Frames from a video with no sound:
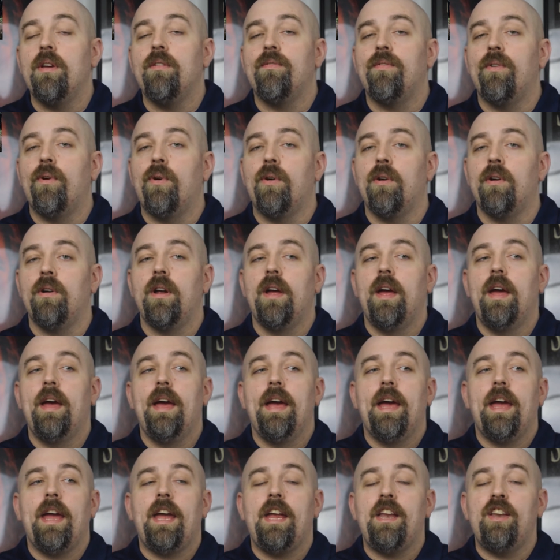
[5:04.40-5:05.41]
for.
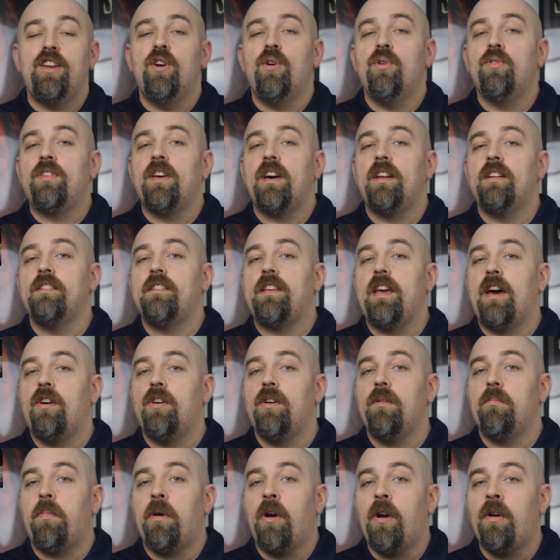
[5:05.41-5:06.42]
He knows how to tell
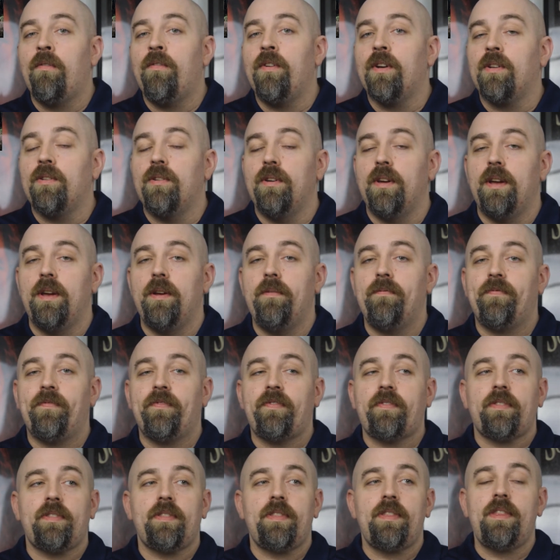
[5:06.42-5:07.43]
it perfectly.
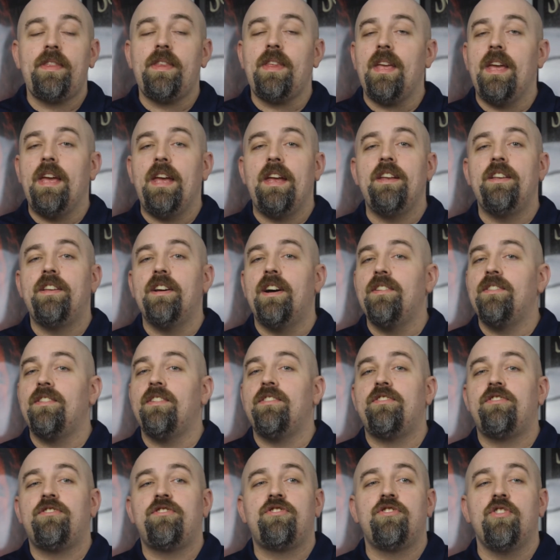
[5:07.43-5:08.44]
He does it
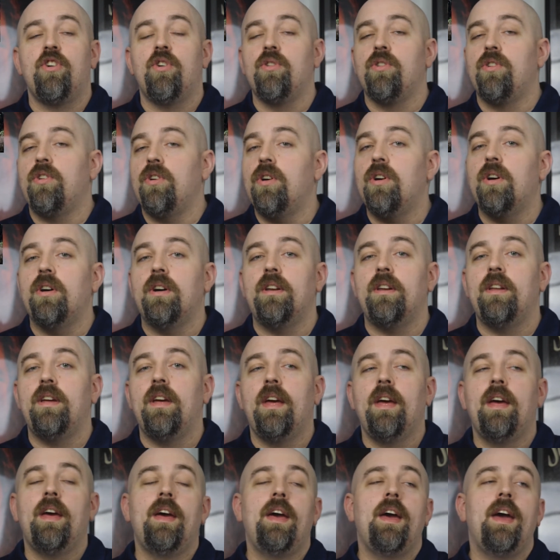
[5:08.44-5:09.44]
so good.
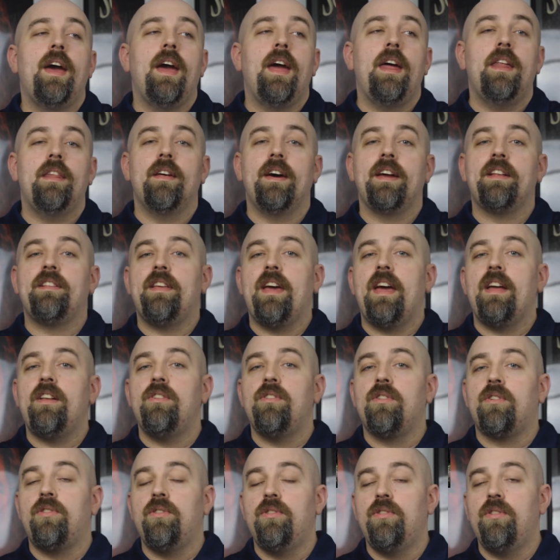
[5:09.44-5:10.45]
And like
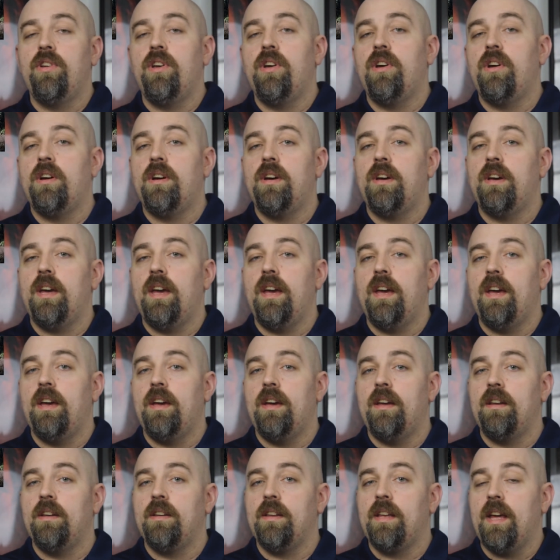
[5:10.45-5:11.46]
Daniel Kaluuya
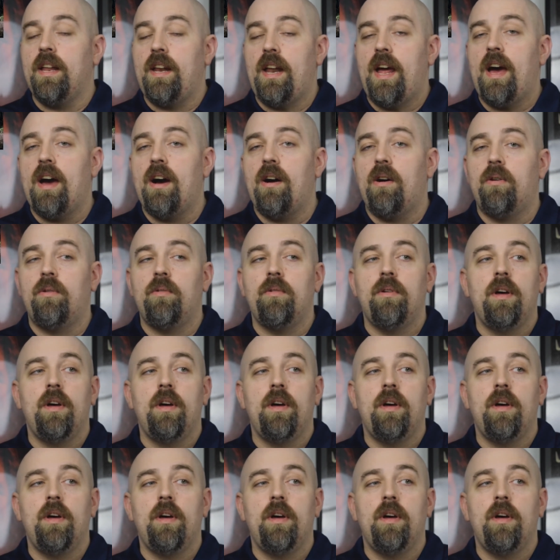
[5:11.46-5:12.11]
and Get Out,